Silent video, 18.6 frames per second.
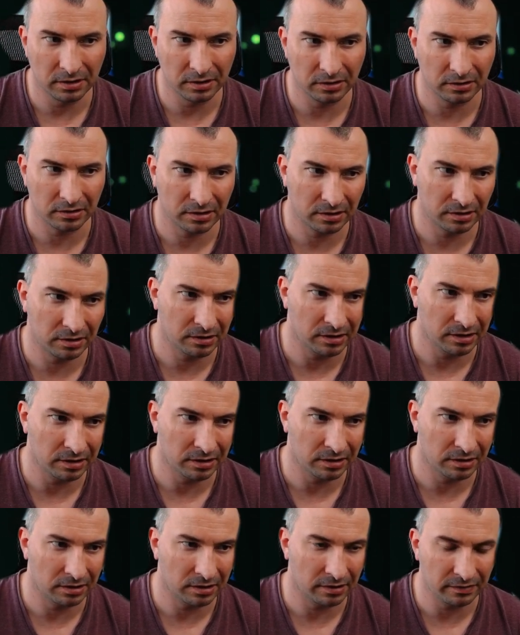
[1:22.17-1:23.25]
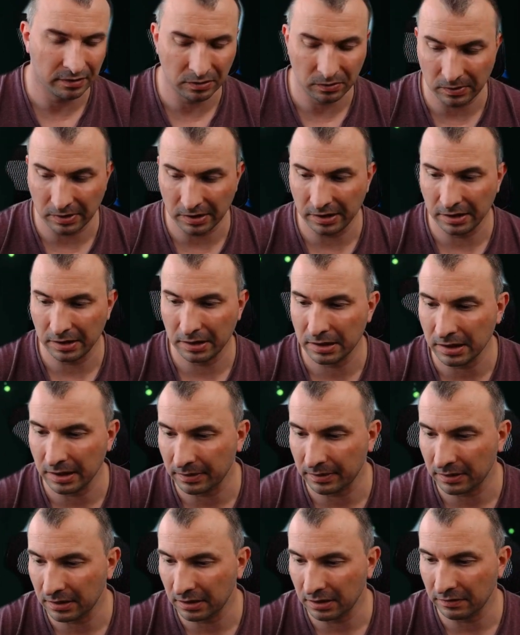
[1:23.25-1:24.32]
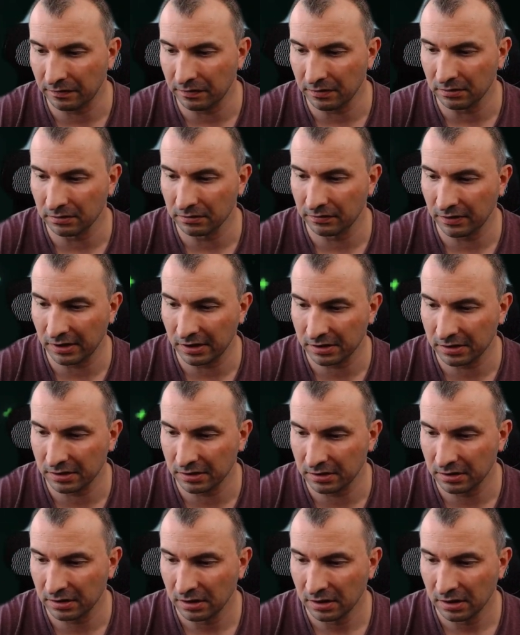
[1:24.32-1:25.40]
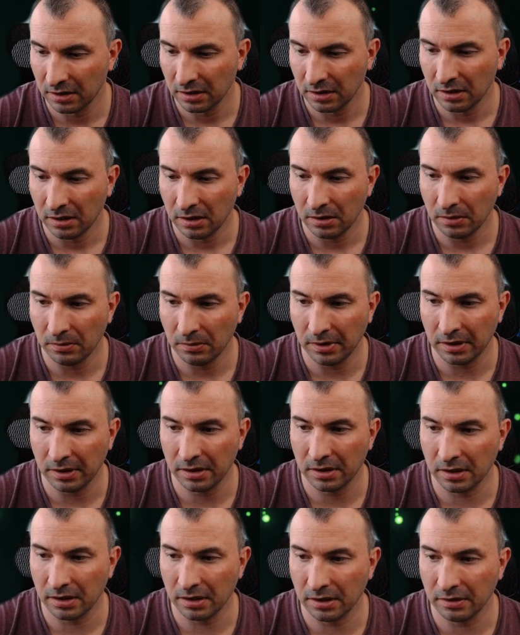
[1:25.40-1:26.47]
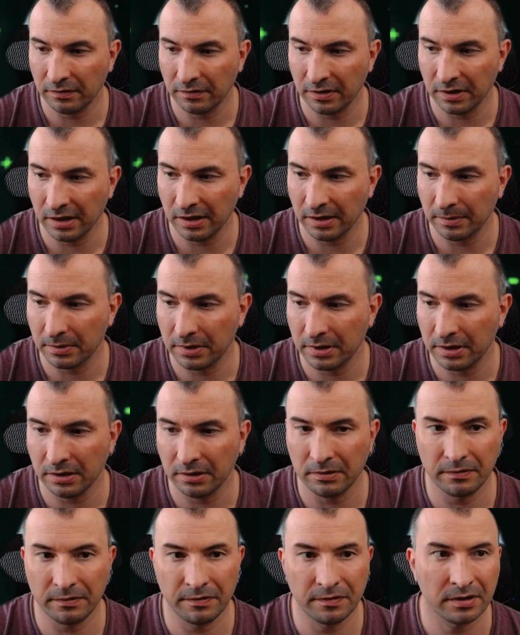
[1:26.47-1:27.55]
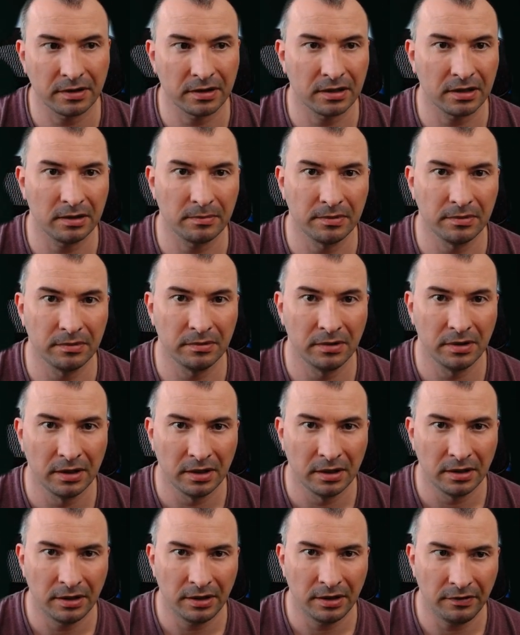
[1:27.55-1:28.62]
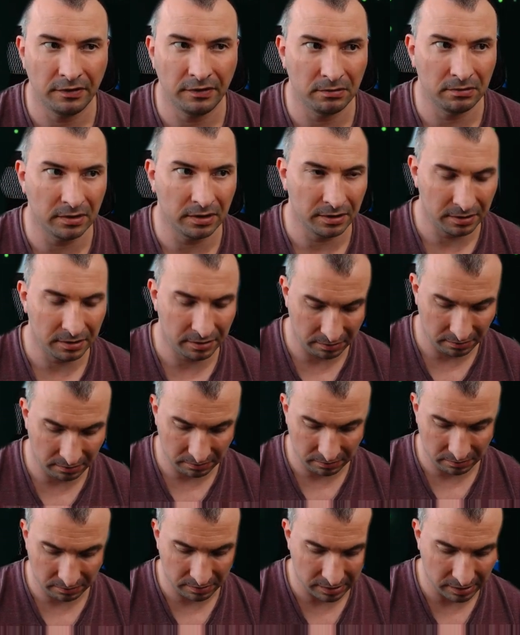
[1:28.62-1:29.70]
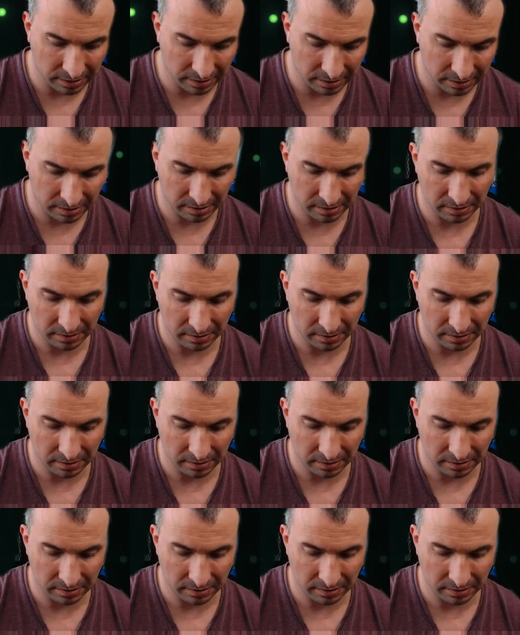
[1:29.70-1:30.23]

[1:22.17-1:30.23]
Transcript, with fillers: The, you can eventually set the default version with NVM. So, for example, if you want to set